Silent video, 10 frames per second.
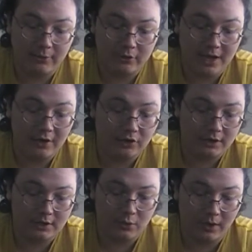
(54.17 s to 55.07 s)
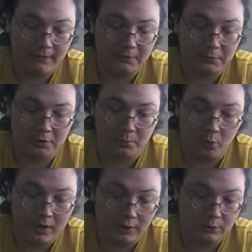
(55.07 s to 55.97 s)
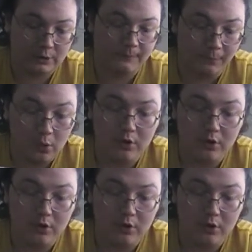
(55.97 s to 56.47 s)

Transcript: there's actually quite a few spoilers for